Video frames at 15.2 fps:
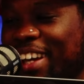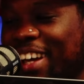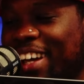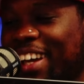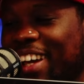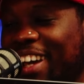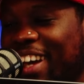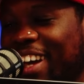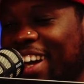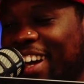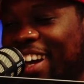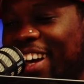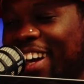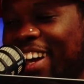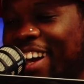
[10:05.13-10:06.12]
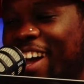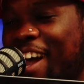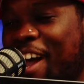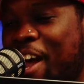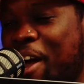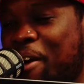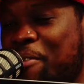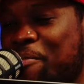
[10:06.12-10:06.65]
at him!
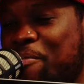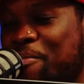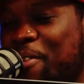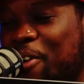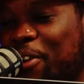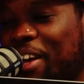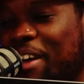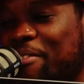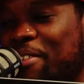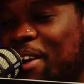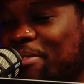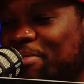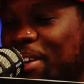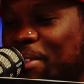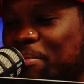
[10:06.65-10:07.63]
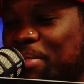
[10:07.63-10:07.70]
bro, give up, fam.